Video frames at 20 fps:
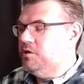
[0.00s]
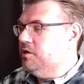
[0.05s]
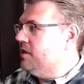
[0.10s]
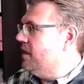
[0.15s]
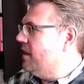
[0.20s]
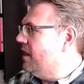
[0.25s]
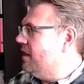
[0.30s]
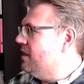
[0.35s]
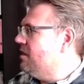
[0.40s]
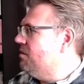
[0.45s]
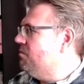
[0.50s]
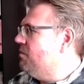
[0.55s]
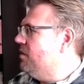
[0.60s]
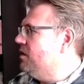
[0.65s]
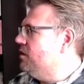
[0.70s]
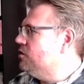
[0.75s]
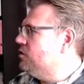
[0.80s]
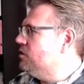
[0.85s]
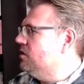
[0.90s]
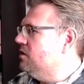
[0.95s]
Geräte
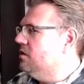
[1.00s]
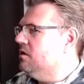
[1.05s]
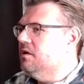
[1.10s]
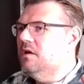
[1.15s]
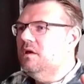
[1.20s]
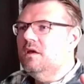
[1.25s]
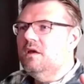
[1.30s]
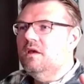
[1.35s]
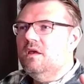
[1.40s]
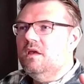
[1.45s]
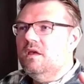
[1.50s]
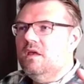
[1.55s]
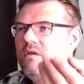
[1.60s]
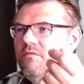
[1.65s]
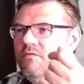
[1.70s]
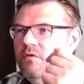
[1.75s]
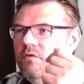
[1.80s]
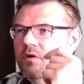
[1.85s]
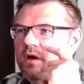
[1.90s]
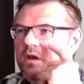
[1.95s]
manager.
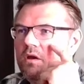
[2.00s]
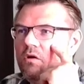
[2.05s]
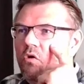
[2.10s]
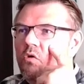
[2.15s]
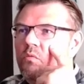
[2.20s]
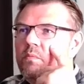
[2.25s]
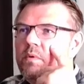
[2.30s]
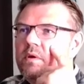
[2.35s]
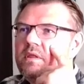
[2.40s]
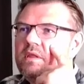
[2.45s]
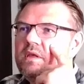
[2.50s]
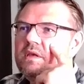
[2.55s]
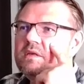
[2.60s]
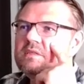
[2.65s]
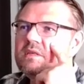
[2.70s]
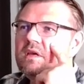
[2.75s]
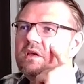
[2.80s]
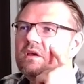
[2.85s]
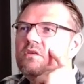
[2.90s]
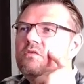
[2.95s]
If you can open
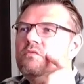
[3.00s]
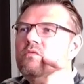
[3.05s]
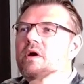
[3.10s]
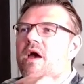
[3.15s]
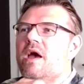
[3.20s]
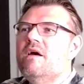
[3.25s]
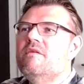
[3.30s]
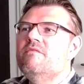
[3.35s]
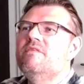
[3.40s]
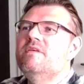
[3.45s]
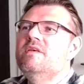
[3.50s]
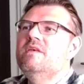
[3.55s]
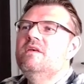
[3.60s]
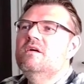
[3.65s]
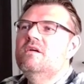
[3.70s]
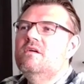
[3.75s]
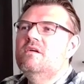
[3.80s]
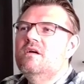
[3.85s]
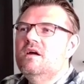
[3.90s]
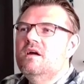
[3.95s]
this, you have
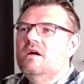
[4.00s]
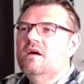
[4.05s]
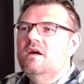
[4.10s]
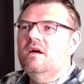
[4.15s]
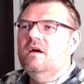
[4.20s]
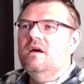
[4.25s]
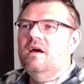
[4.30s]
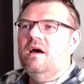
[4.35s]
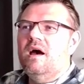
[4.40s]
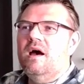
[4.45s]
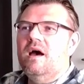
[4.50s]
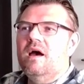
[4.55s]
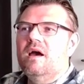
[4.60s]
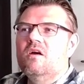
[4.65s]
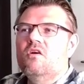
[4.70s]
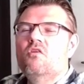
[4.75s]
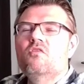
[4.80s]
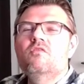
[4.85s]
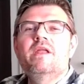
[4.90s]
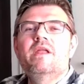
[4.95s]
here
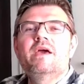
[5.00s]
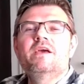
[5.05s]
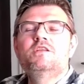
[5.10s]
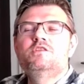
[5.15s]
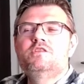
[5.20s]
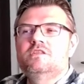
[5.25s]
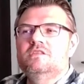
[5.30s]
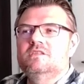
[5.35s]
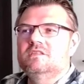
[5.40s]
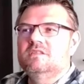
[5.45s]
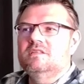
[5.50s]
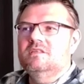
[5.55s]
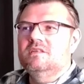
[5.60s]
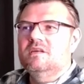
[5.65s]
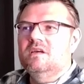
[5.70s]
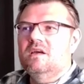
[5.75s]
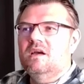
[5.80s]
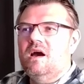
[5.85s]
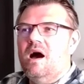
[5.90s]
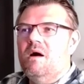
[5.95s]
connections,
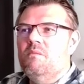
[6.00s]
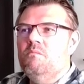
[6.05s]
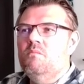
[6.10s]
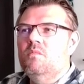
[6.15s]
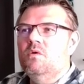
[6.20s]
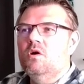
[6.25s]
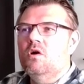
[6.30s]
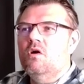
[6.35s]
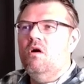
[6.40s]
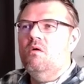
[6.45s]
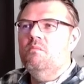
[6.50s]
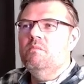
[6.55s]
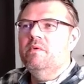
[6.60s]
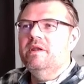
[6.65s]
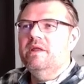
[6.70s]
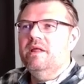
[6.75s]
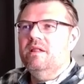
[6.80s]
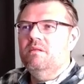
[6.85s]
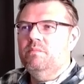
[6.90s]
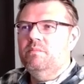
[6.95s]
COM, COM and
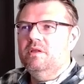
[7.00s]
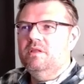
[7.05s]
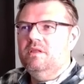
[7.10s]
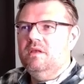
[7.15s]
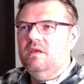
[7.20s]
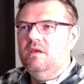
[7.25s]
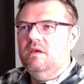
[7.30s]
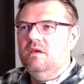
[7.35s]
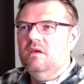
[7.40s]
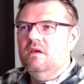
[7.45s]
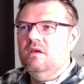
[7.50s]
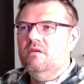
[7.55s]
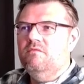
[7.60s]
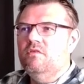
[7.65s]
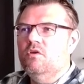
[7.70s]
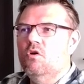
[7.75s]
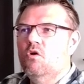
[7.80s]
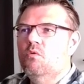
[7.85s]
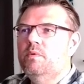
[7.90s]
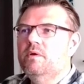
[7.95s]
LPT. If
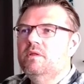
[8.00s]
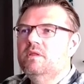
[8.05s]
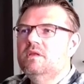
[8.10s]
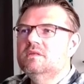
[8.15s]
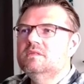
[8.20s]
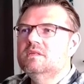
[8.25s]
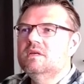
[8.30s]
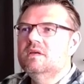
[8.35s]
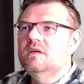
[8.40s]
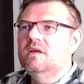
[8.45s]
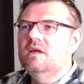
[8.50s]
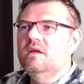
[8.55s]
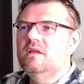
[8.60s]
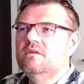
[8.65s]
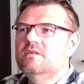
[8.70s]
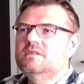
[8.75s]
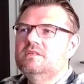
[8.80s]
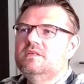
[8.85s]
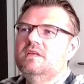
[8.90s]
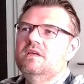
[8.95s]
you open this and
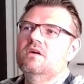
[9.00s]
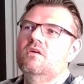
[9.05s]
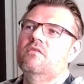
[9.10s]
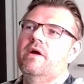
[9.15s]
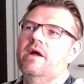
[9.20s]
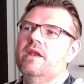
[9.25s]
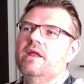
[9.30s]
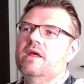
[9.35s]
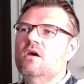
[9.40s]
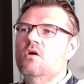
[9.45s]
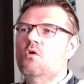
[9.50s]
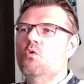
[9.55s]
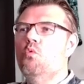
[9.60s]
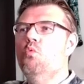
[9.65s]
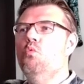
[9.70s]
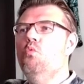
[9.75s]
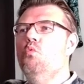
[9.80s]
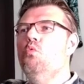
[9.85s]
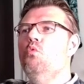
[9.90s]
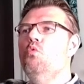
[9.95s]
you see already,
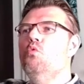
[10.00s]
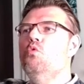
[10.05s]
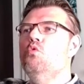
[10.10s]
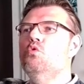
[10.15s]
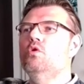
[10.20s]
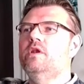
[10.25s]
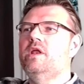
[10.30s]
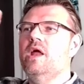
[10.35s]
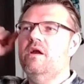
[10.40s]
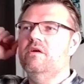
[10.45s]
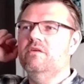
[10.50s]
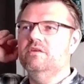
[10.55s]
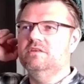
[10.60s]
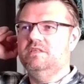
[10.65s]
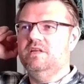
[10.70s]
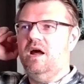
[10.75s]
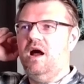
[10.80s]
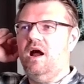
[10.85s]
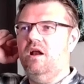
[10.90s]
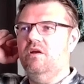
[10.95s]
ooh, there is
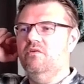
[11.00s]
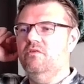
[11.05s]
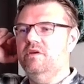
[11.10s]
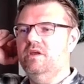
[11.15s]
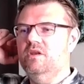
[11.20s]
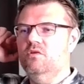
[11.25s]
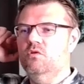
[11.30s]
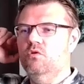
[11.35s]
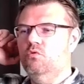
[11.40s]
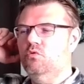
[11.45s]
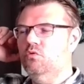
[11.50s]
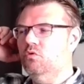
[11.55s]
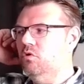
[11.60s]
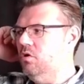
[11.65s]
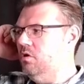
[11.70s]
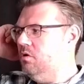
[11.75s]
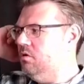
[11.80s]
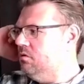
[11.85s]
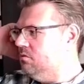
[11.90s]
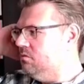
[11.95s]
the Arduino
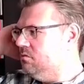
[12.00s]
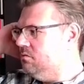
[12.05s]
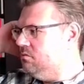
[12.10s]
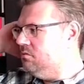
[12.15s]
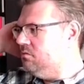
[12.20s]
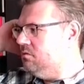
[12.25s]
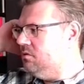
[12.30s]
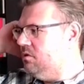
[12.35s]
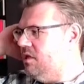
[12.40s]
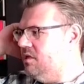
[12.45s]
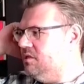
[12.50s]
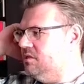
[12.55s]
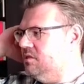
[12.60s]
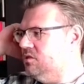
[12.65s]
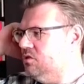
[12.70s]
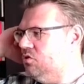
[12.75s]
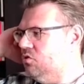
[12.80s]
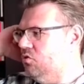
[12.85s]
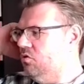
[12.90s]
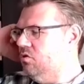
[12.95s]
Uno. This
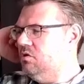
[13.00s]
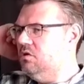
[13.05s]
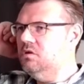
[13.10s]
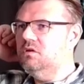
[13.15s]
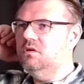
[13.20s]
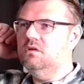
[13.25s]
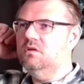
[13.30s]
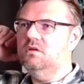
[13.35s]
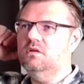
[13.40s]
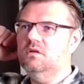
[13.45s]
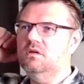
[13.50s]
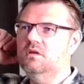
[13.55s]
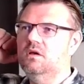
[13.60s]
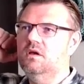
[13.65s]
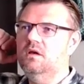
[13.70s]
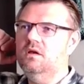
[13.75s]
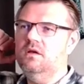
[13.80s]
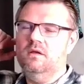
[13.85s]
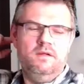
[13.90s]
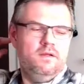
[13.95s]
is good.
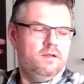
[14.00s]
Yeah.